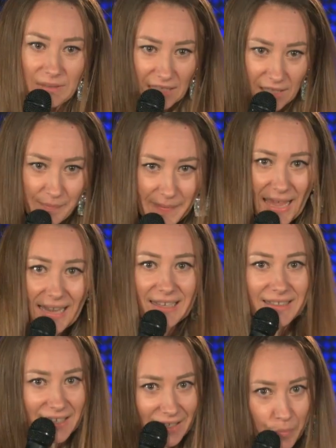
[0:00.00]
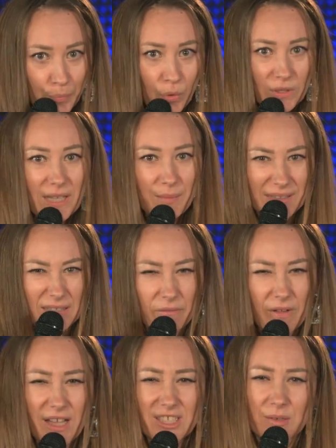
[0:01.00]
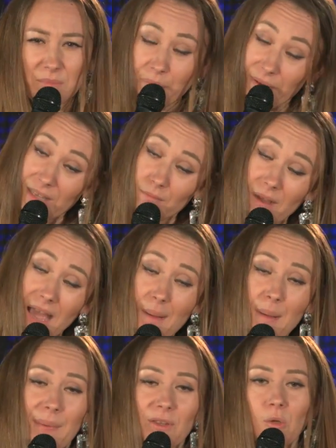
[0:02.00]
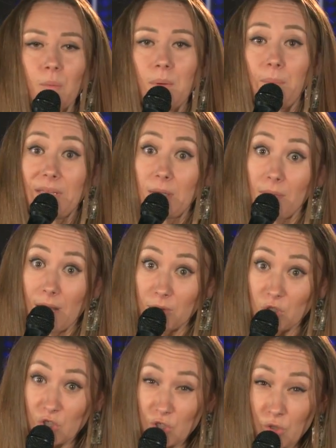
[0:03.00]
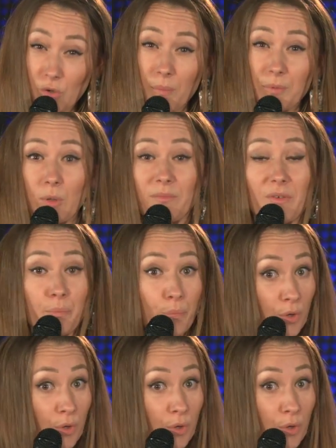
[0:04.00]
You need to pay attention for your emotions, and you need